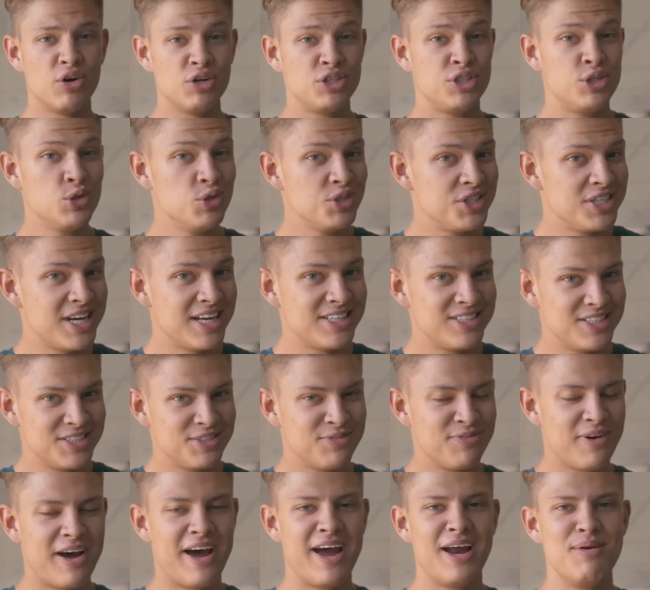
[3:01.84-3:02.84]
or two sets is
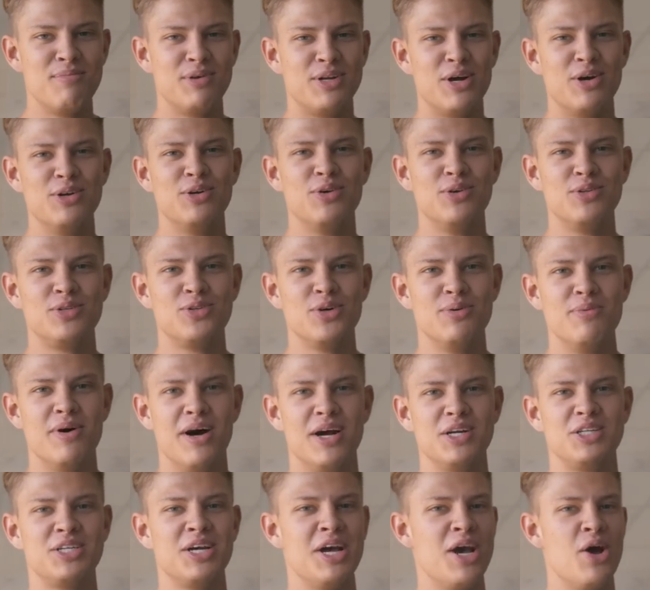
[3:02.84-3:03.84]
fine, but don't do it too
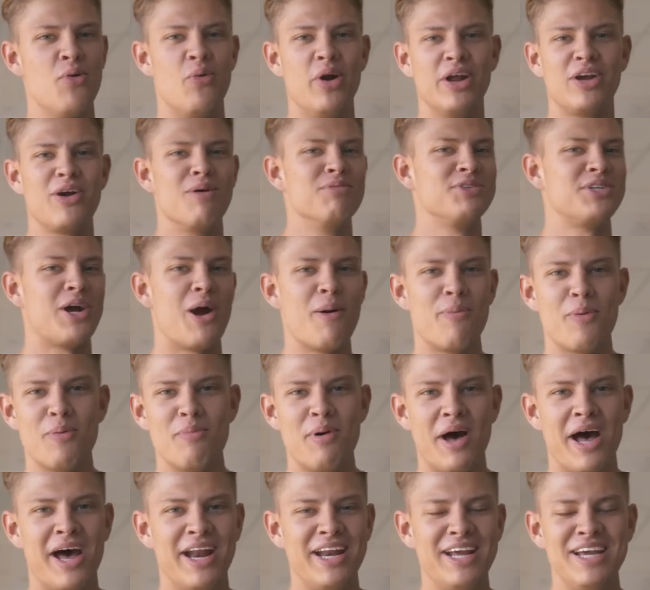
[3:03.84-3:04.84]
much. When it comes to upper
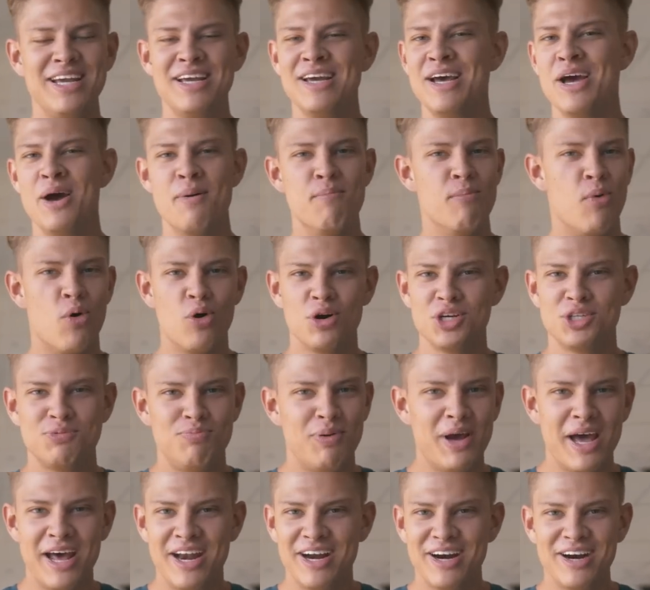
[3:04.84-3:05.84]
body, more is
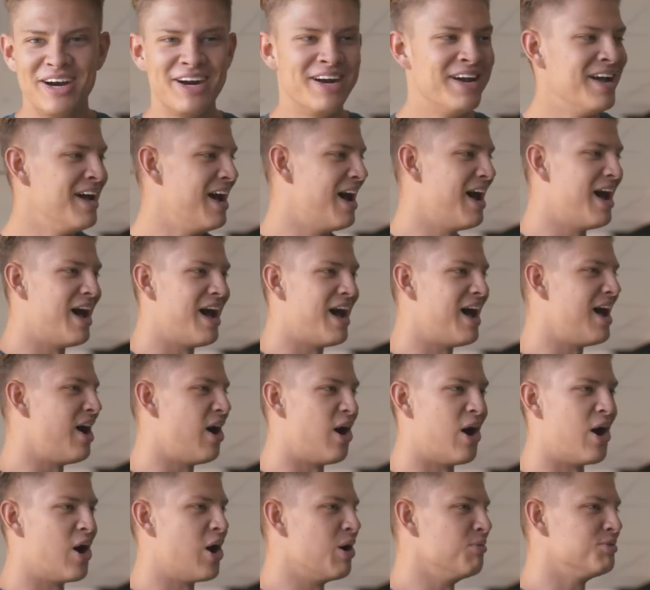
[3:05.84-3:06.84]
better.
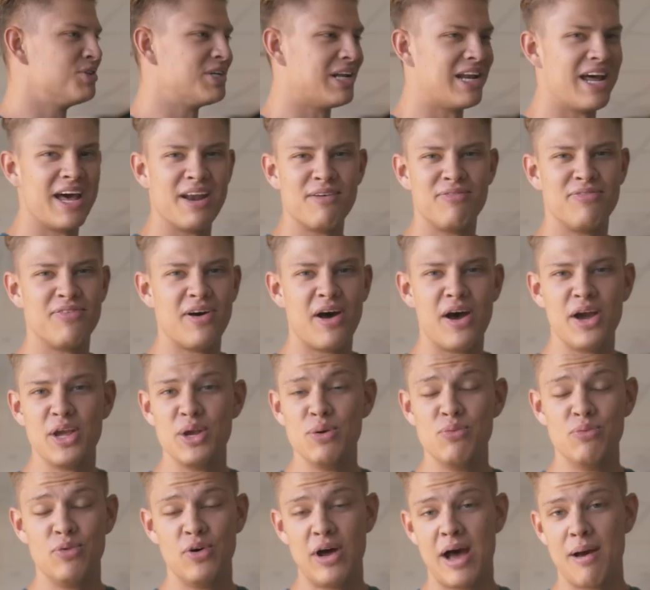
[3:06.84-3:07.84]
Arms, a lot of
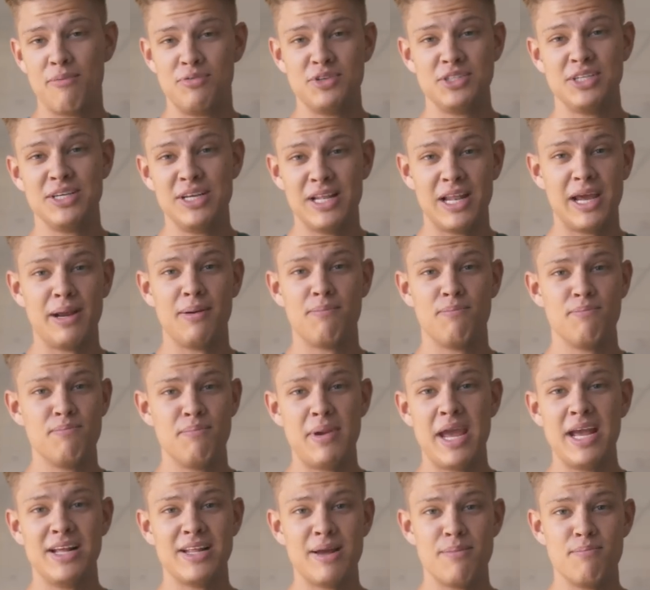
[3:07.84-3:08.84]
volume will obviously like
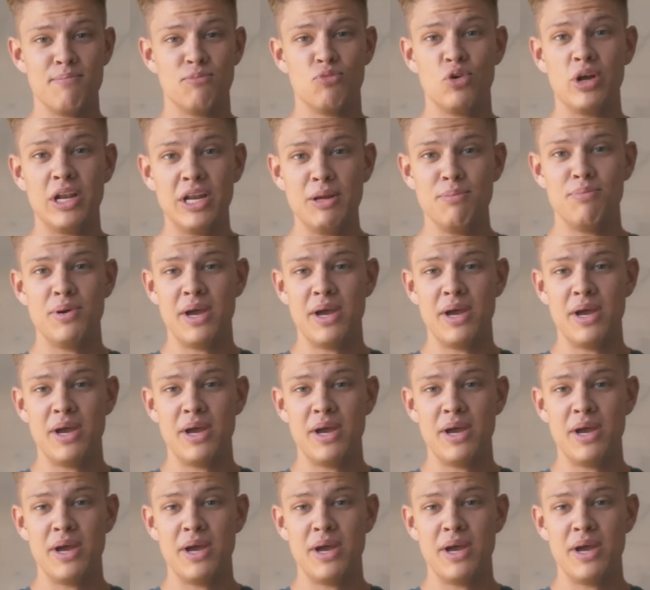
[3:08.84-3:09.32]
make them really